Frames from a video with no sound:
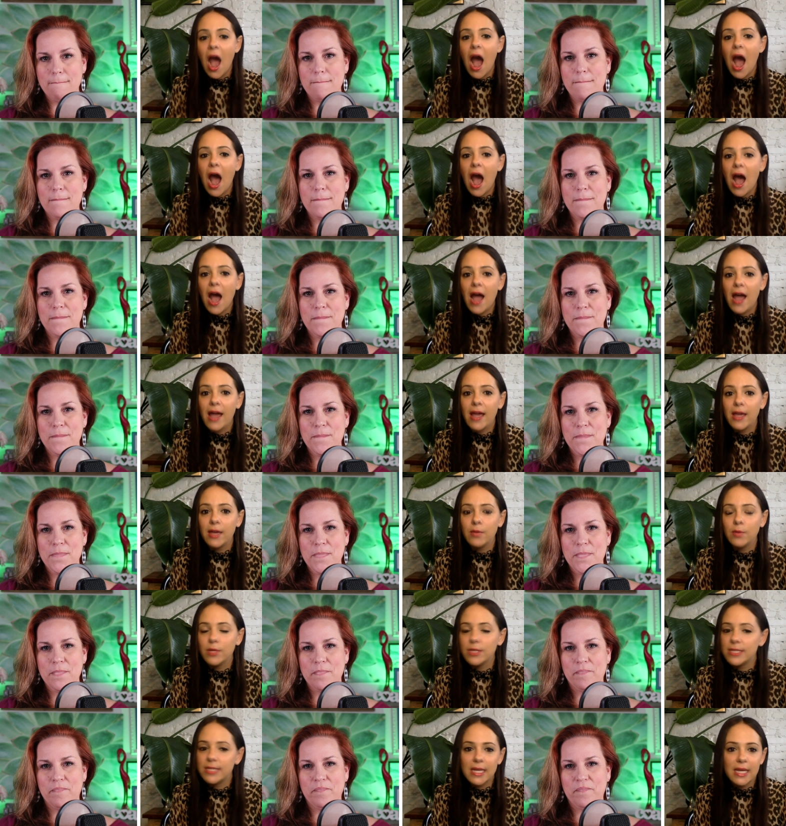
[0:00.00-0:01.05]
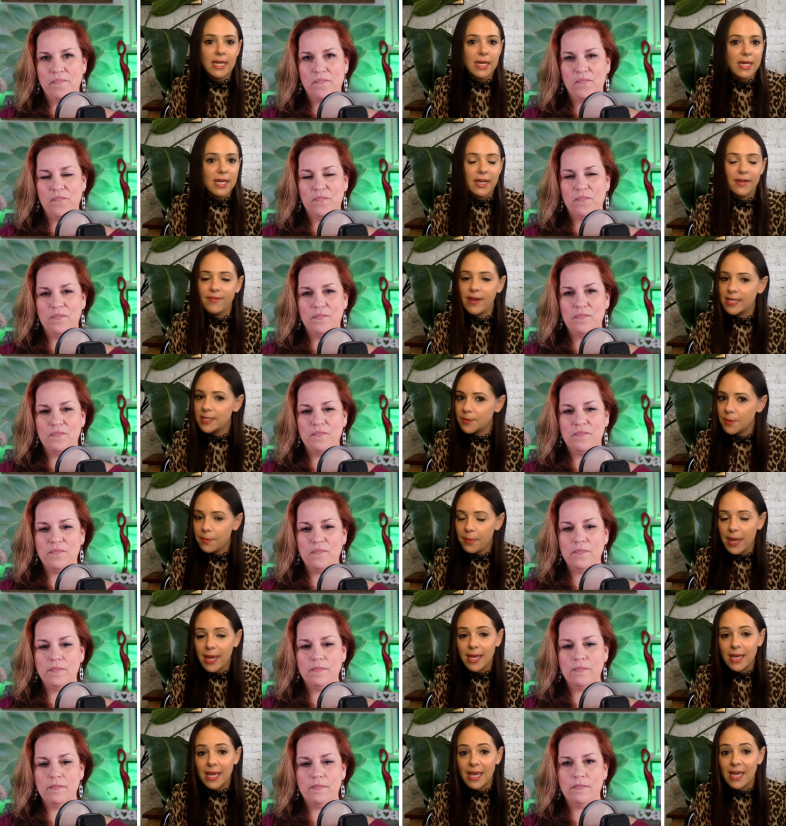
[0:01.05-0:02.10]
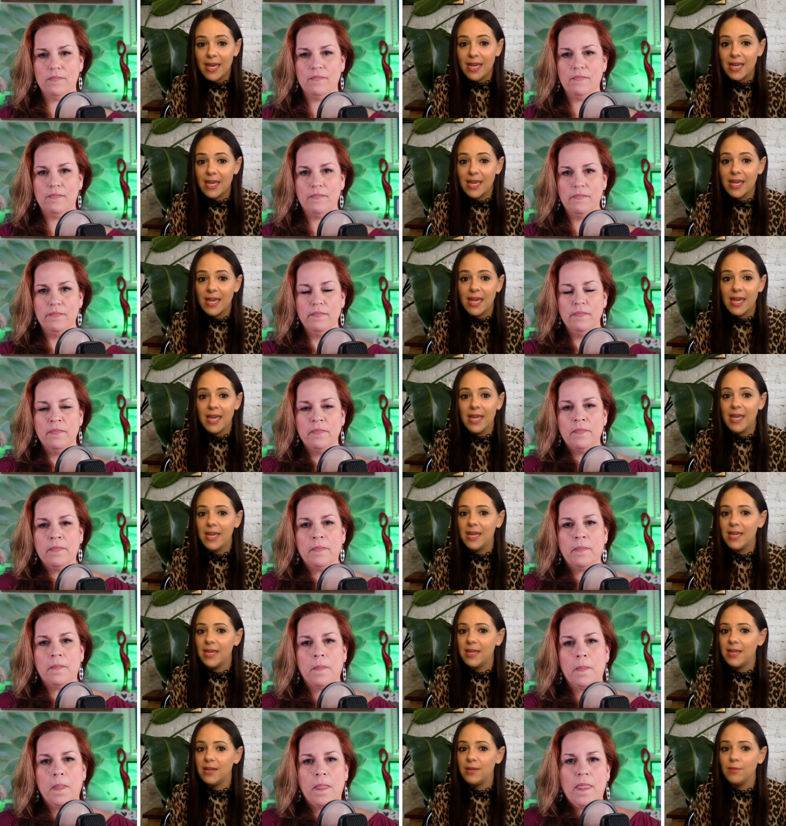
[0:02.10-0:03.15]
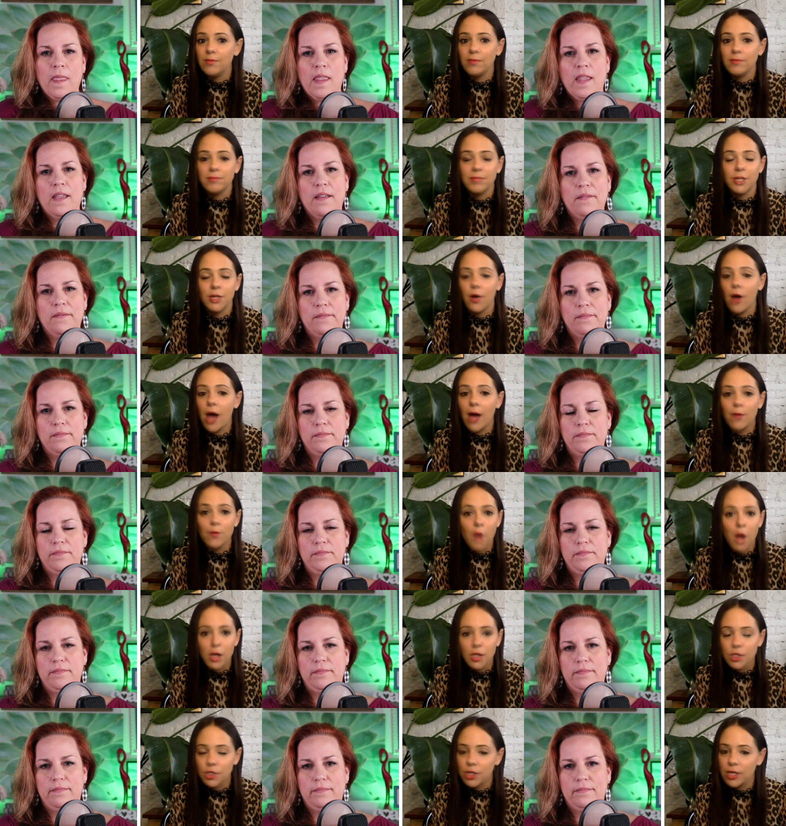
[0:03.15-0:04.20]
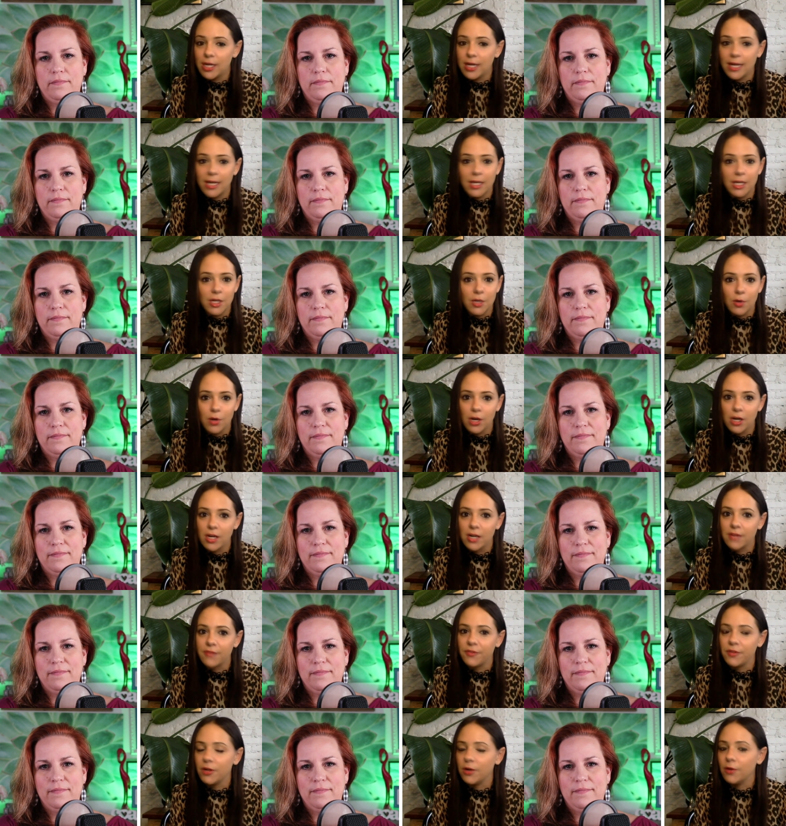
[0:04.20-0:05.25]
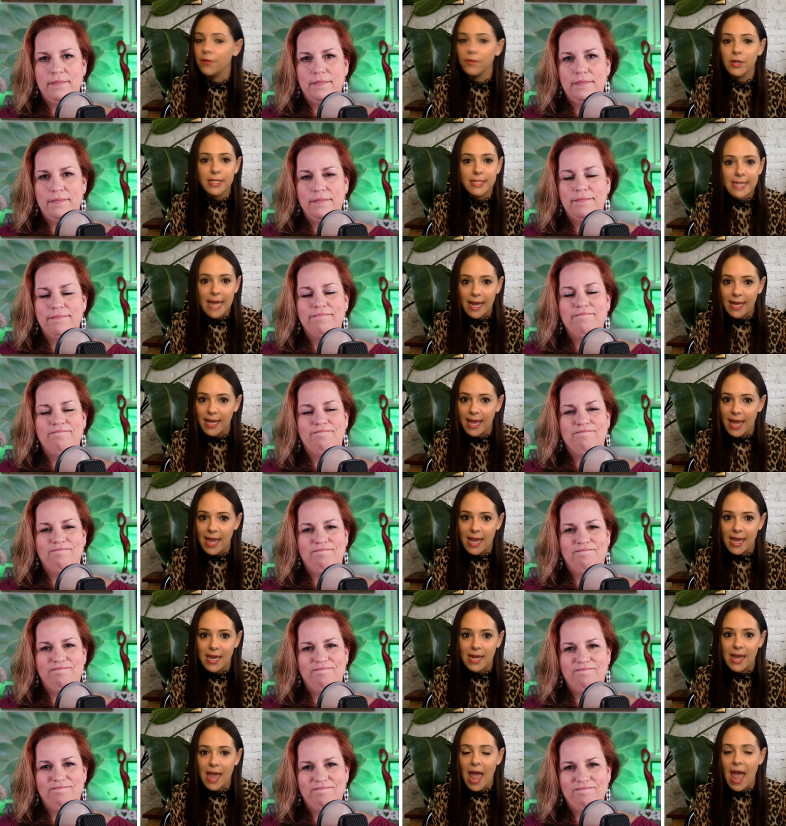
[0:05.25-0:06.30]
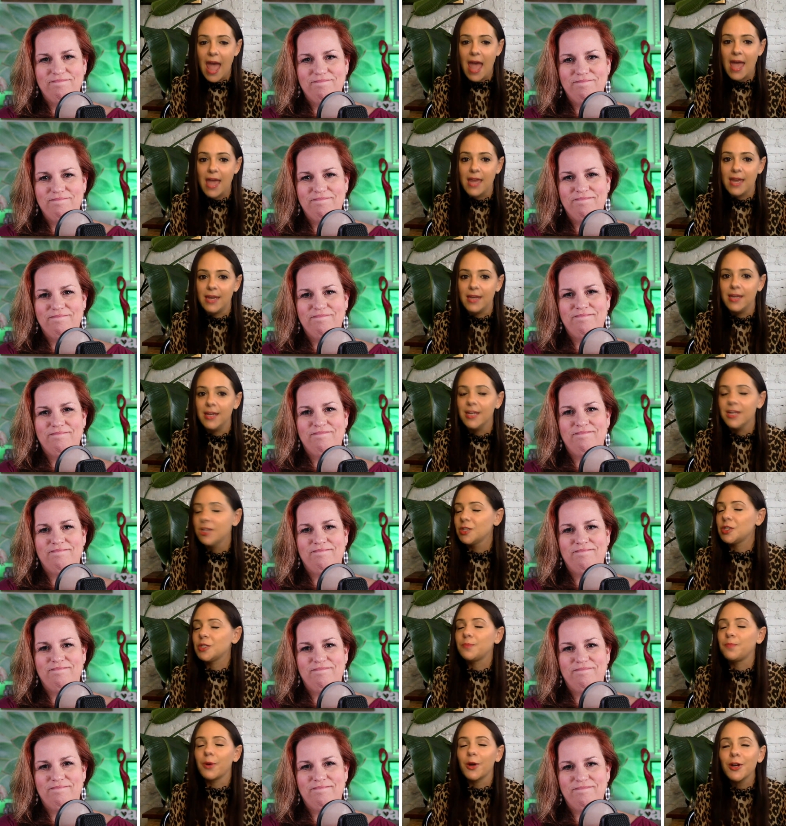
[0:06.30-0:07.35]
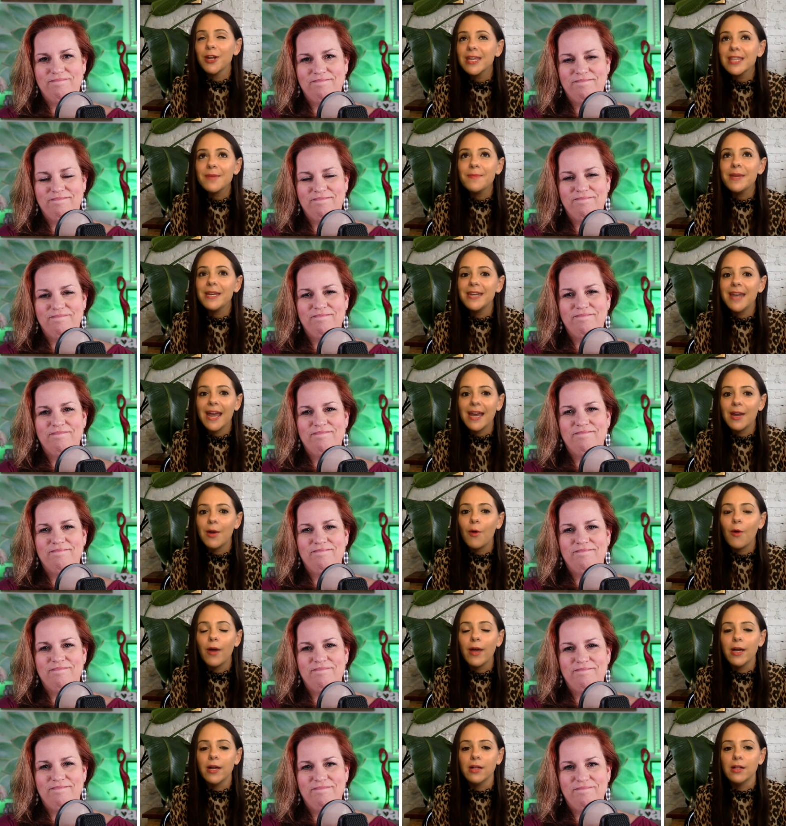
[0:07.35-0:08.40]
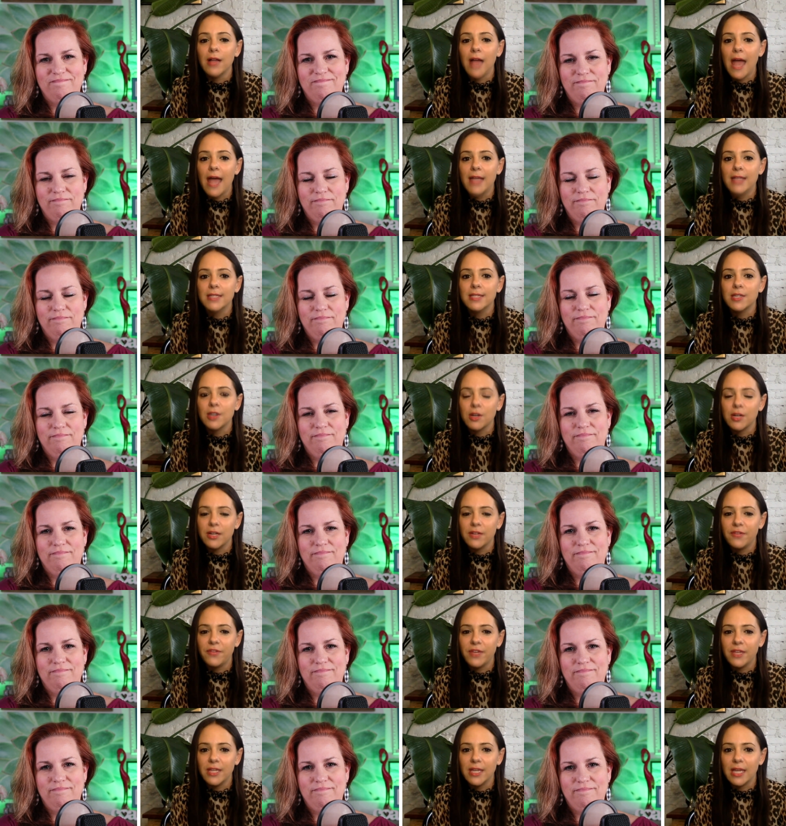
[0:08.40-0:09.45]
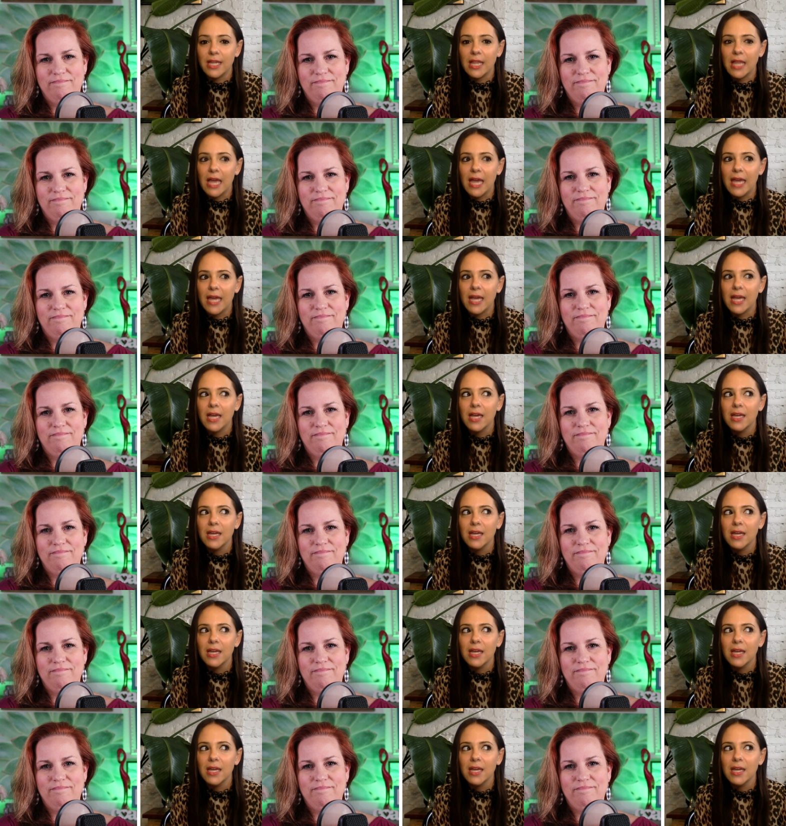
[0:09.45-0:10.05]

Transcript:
Speaker 1: I was in investment banking in, you know, on Wall Street in New York for over a decade and just burning the midnight oil and mm. started feeling like